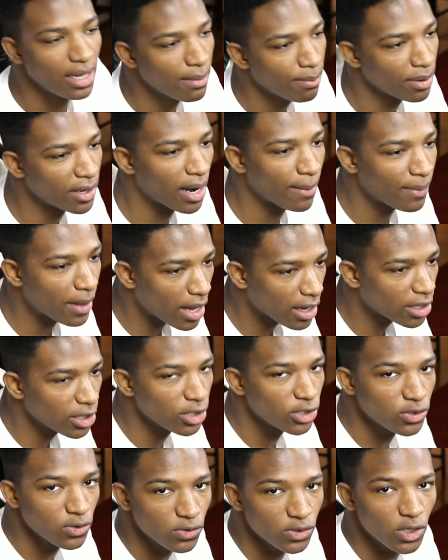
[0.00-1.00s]
But I'm not
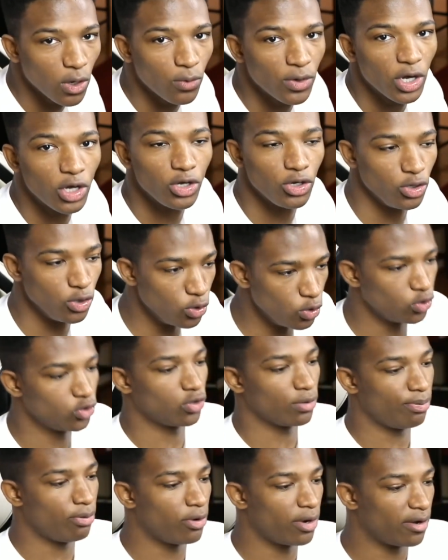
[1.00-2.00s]
going to do so in a news
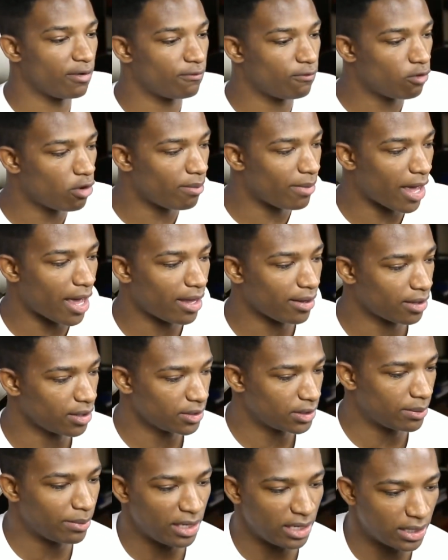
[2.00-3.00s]
reporting format
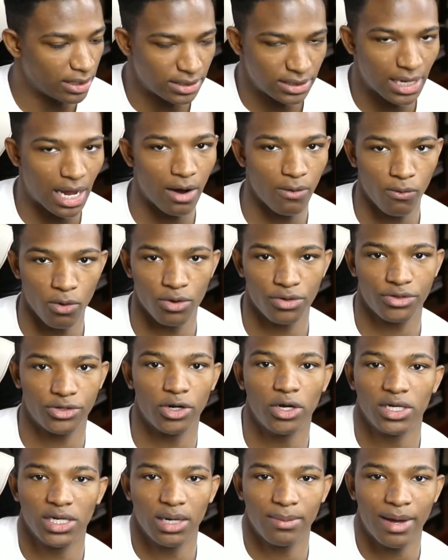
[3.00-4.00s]
because, it's not worth
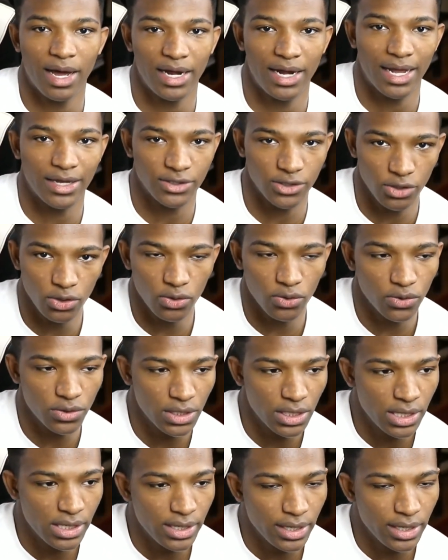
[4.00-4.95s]
talking about it as news.